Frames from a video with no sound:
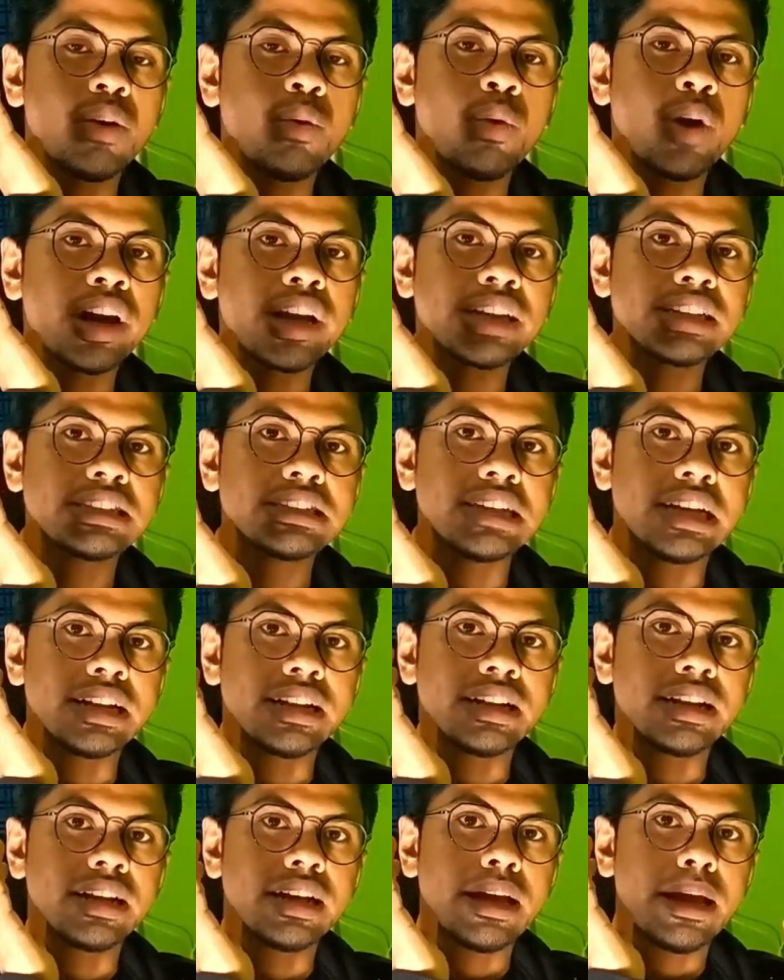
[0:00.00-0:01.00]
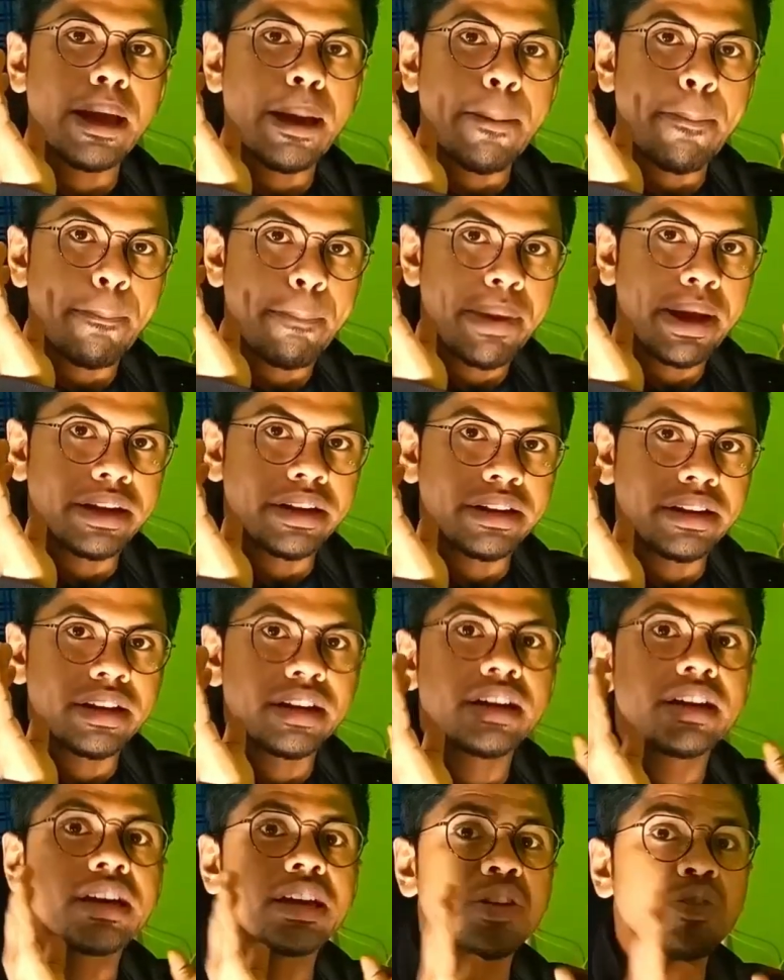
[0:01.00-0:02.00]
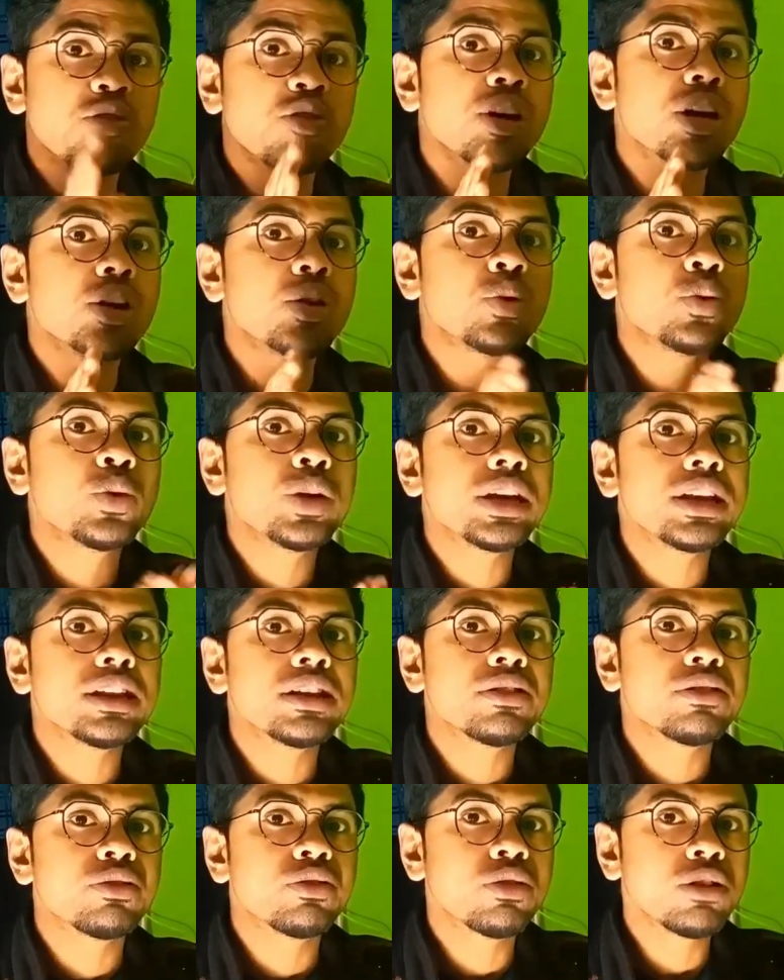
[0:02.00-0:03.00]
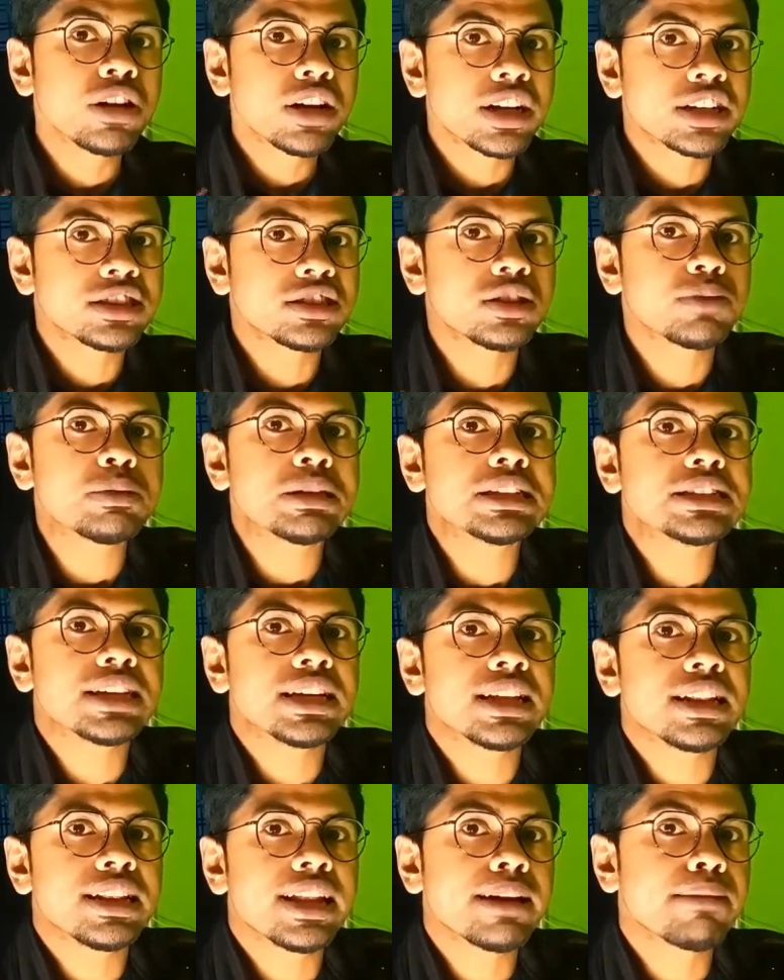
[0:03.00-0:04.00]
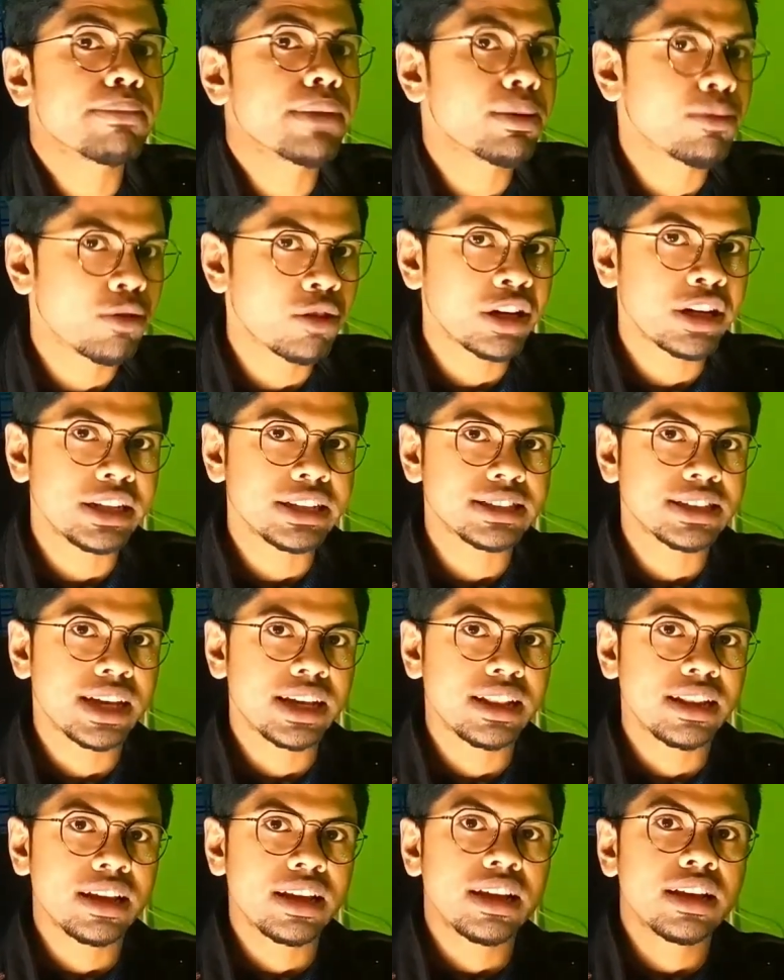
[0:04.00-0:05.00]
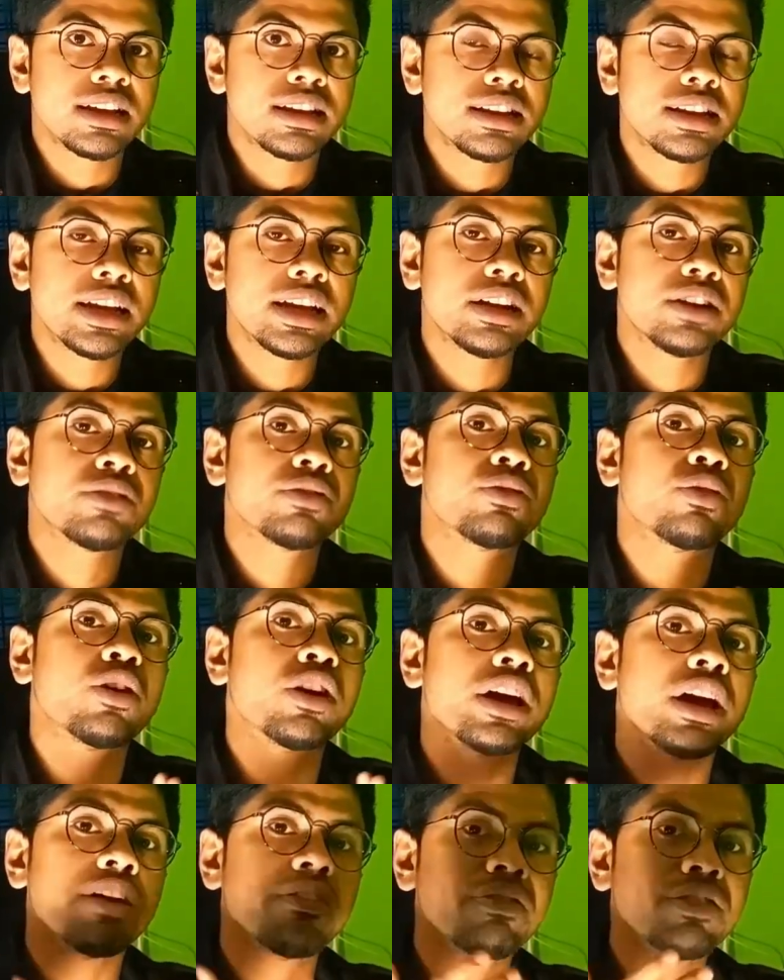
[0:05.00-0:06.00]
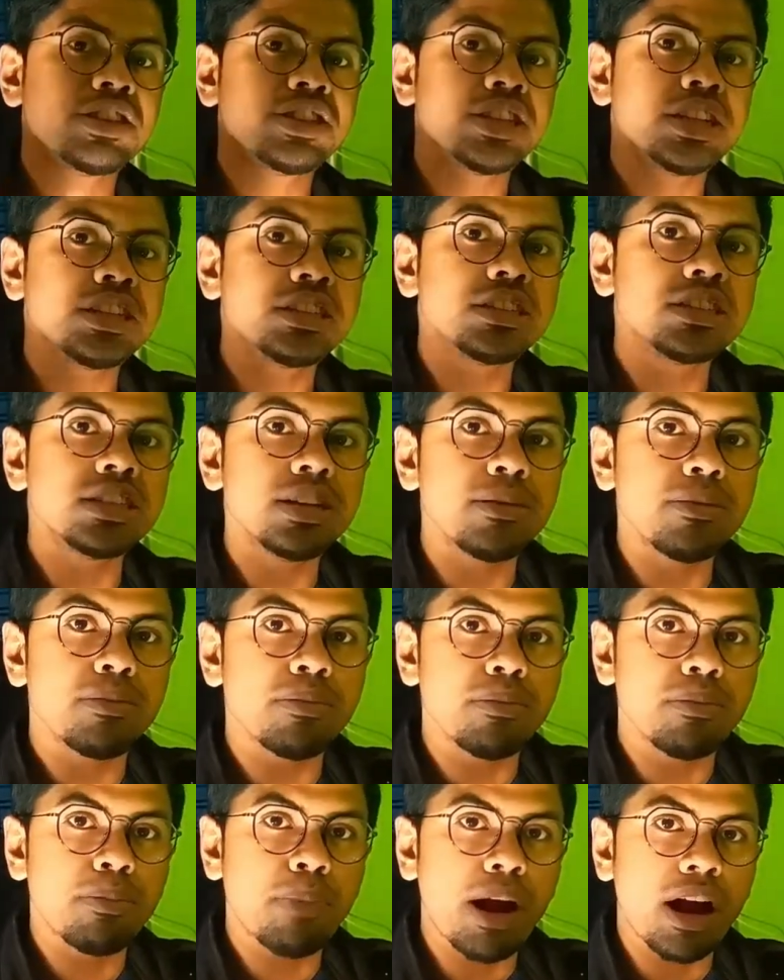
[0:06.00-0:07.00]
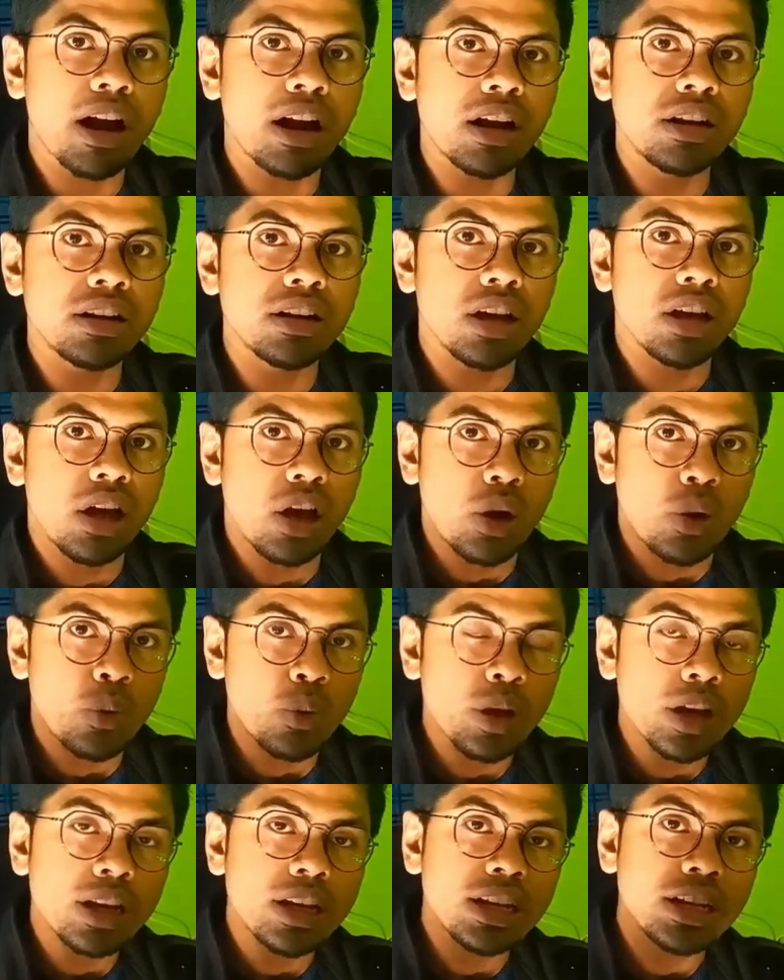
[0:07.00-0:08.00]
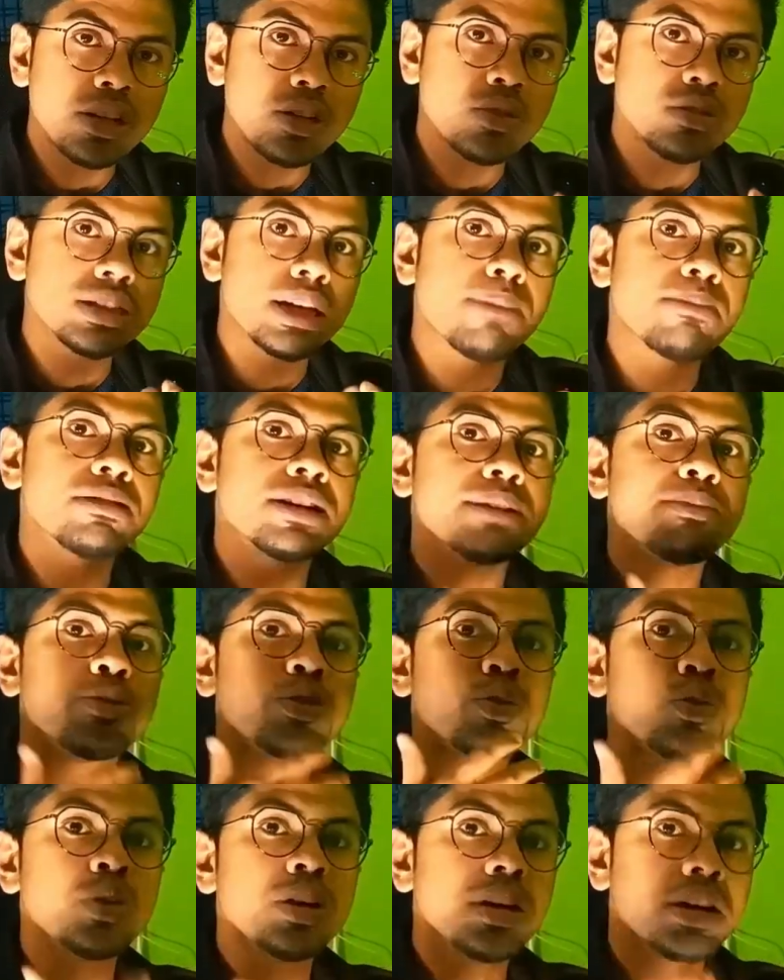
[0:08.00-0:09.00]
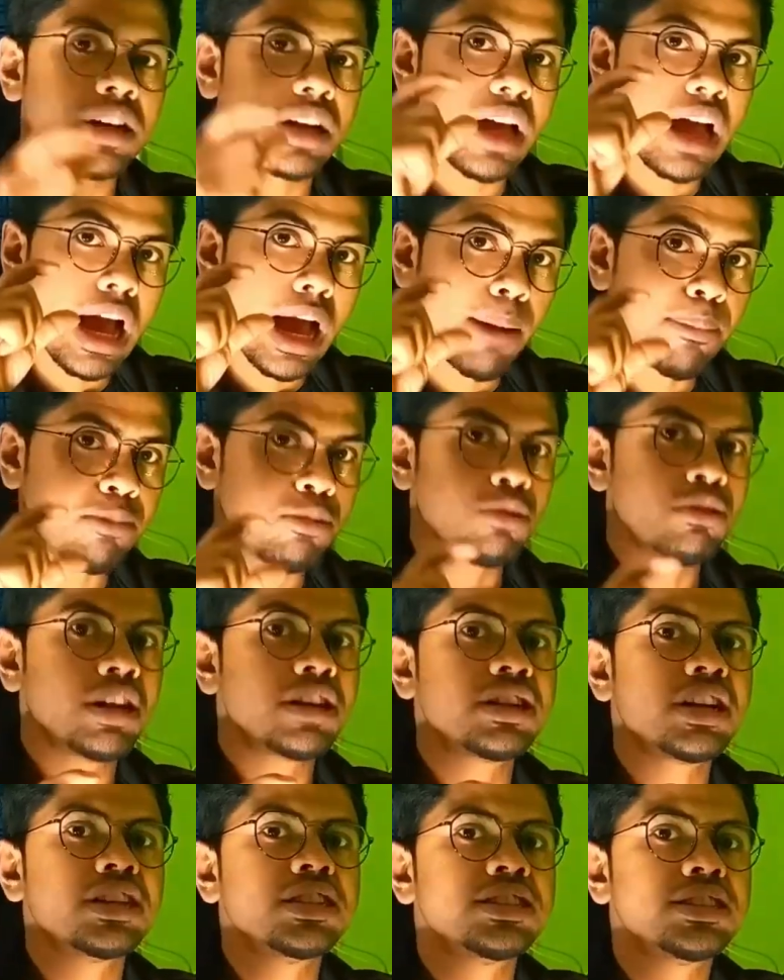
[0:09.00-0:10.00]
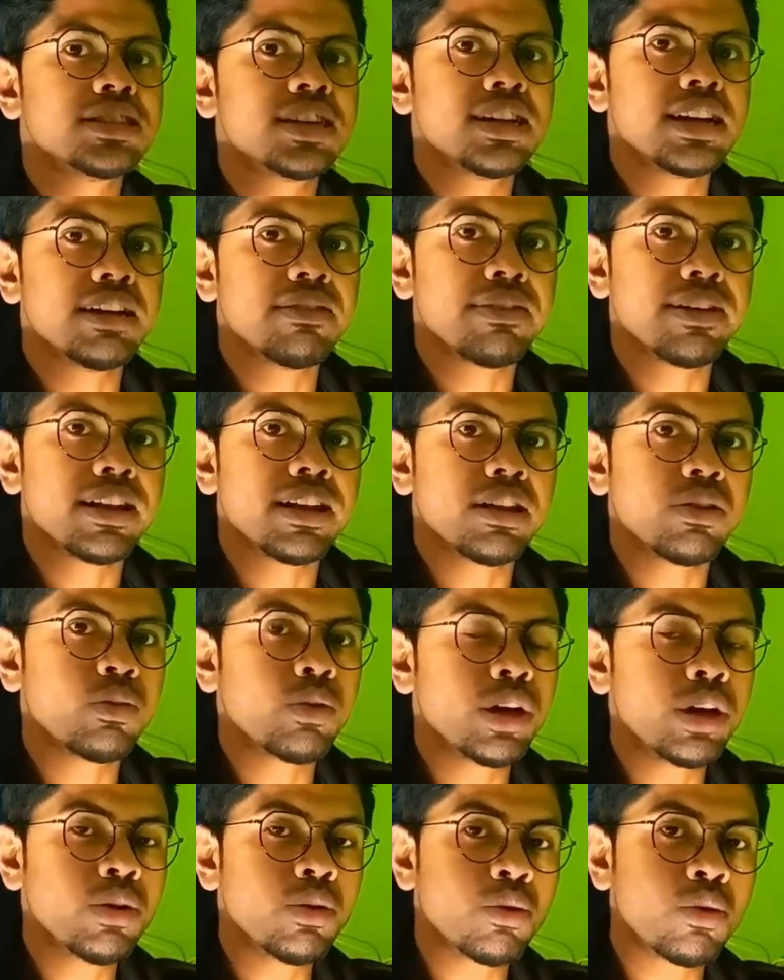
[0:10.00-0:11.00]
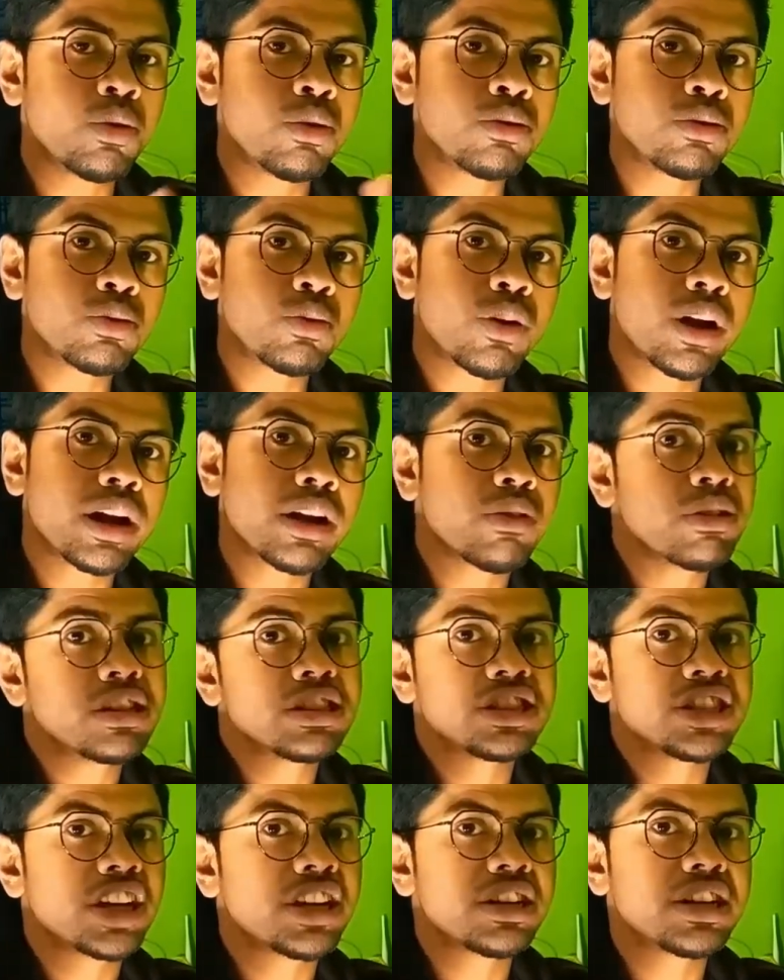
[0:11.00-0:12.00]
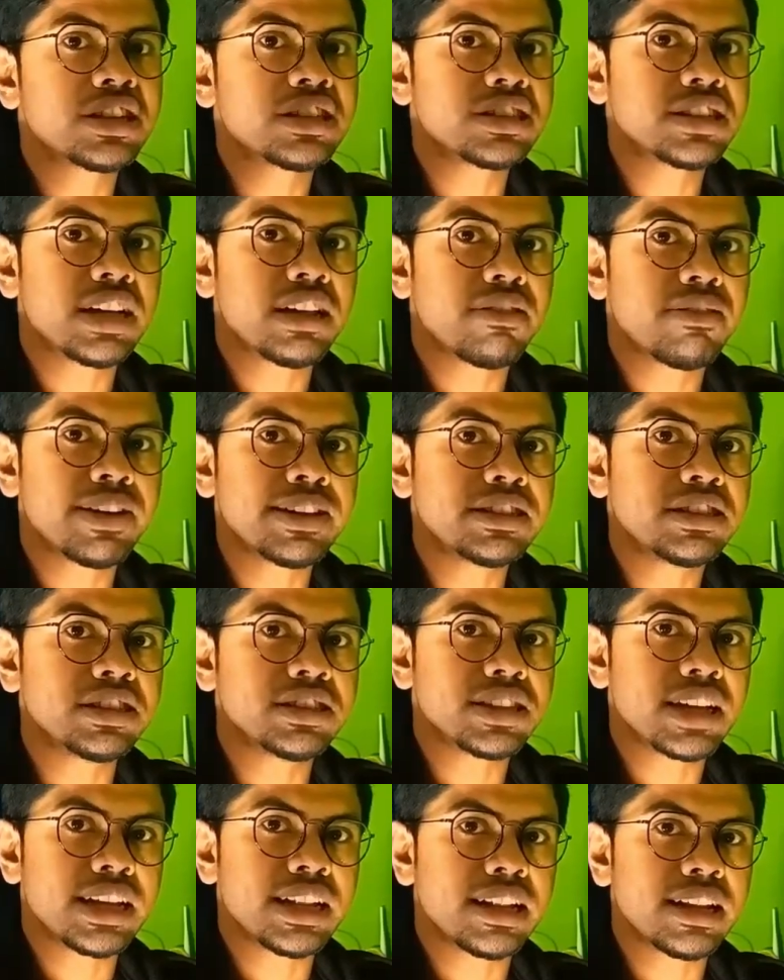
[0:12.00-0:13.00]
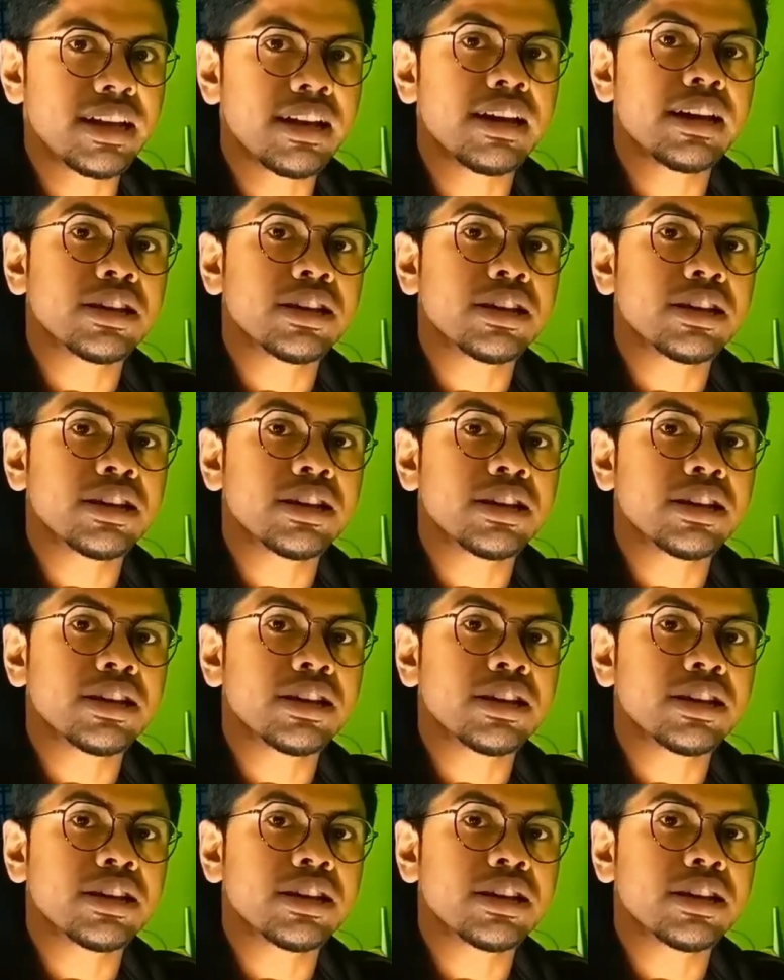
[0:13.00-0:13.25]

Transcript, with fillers: work is done. But if we are doing the full custom design like memory design, then for efficiency part we need to sometimes tweak up to the transistor level. We won't work with standard cell-based design.